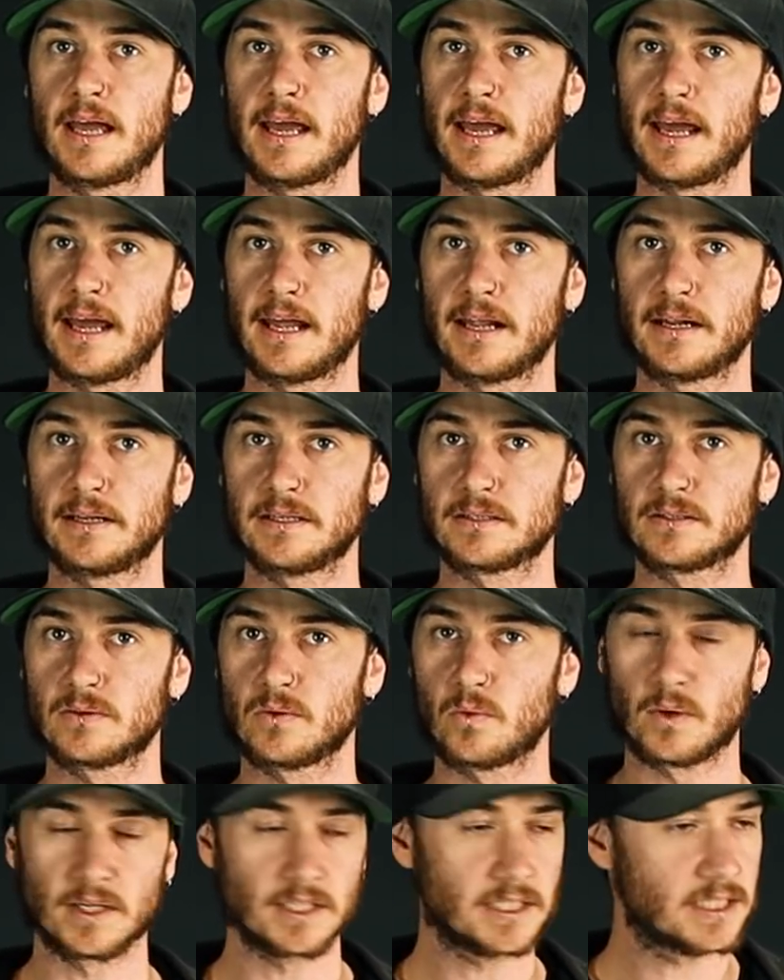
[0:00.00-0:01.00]
And
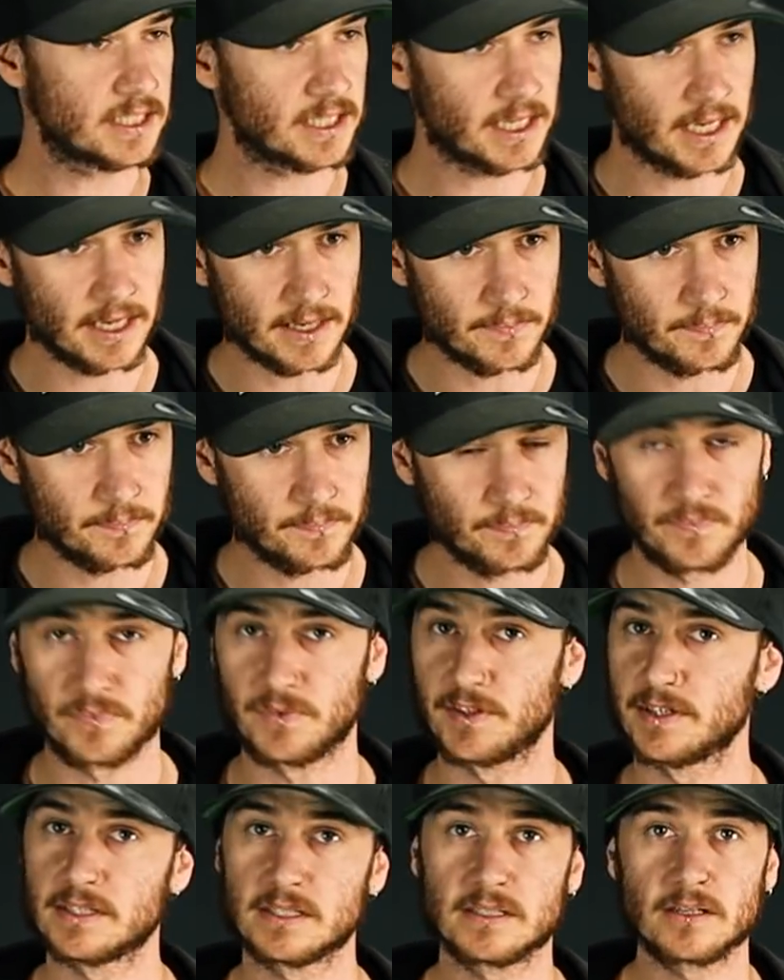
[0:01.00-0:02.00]
once again,
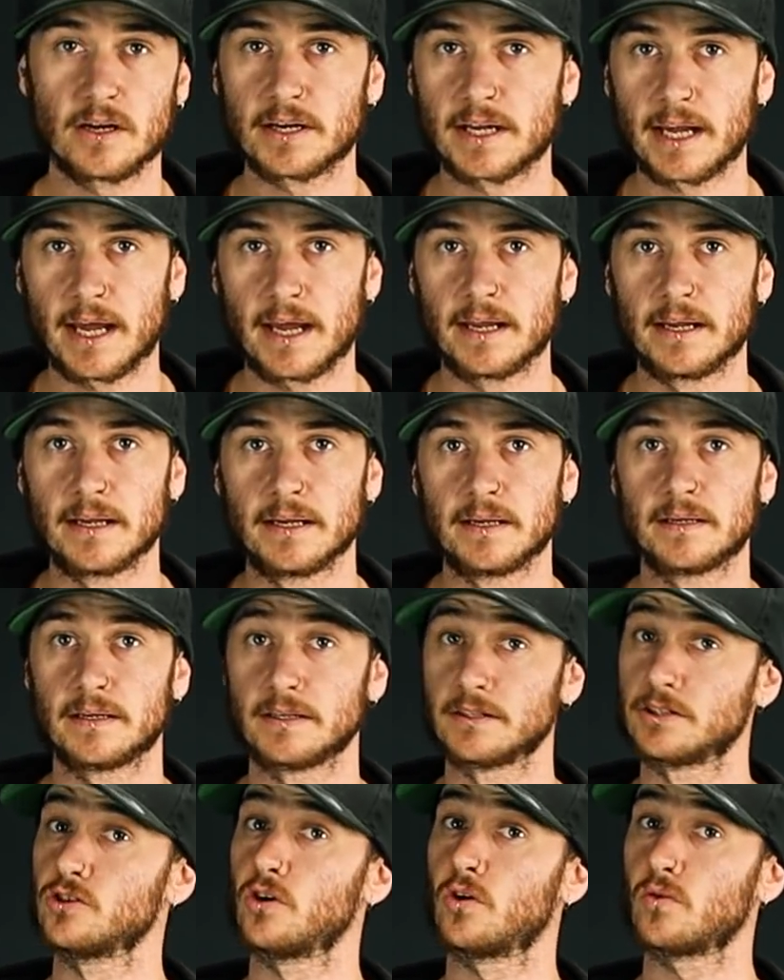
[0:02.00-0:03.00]
this is okay.
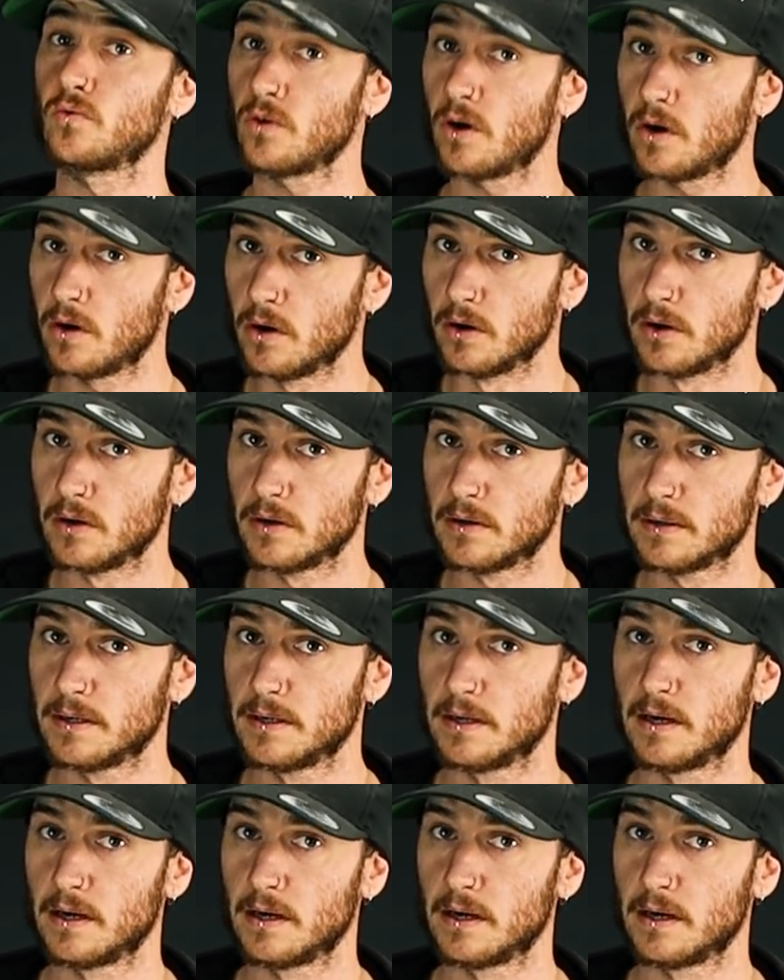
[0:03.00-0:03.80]
It's not wrong.